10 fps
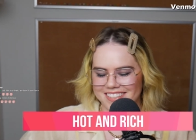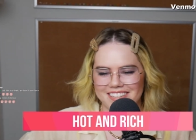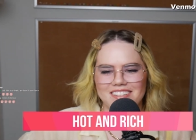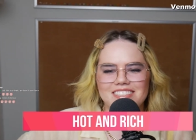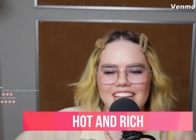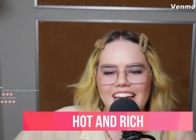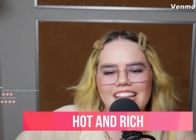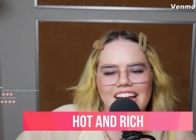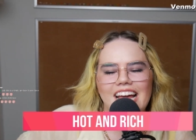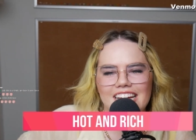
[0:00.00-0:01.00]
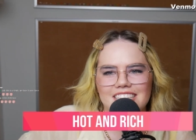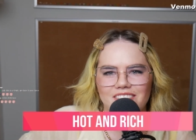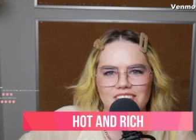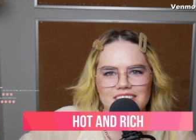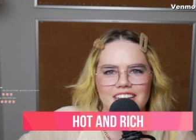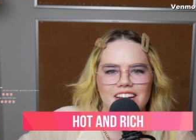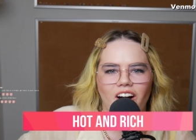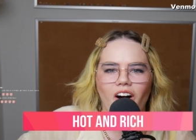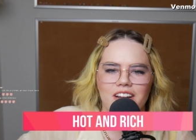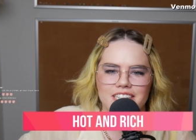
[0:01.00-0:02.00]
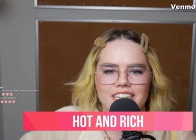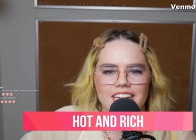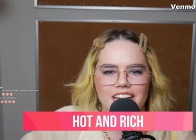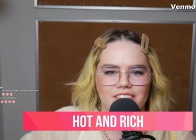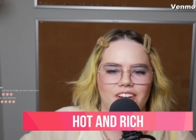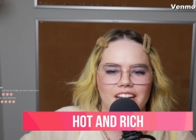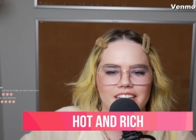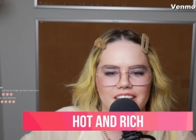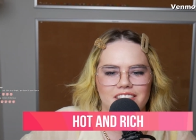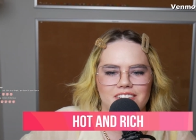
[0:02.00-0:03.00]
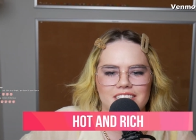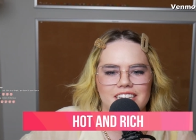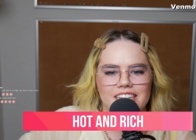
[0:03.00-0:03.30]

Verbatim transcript: You say it like as if it's like haunted, like Friday the Thirteenth.